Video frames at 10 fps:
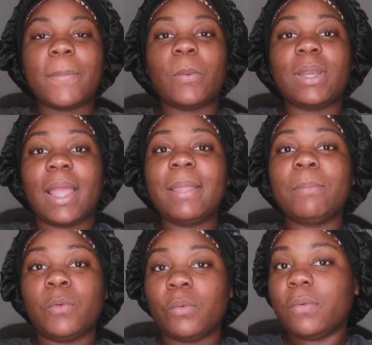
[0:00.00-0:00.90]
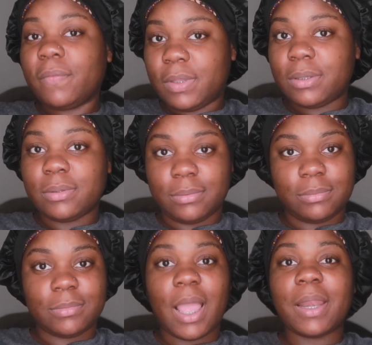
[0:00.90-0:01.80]
But when I moved
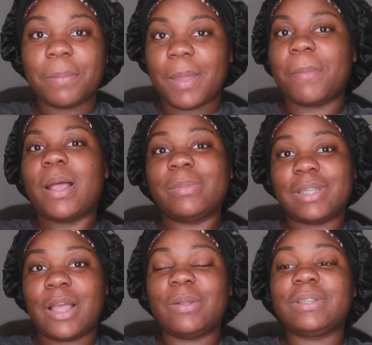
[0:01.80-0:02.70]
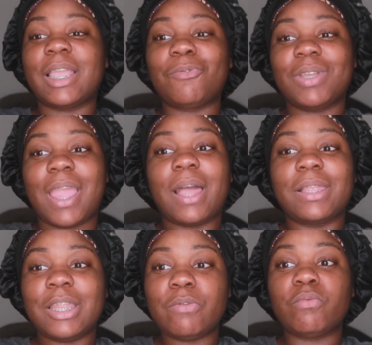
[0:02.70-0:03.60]
out of my mom's house, like
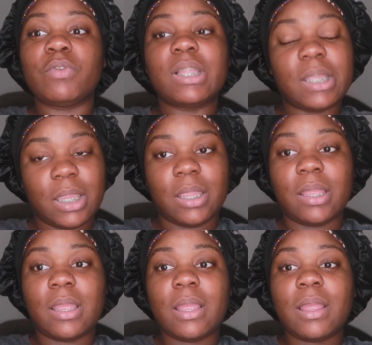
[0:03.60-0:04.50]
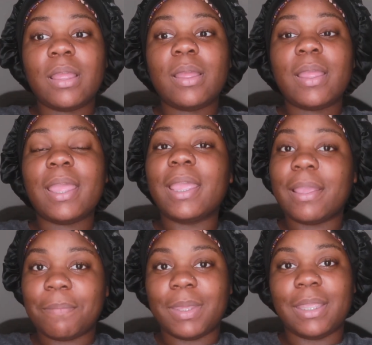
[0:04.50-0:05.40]
reality really hit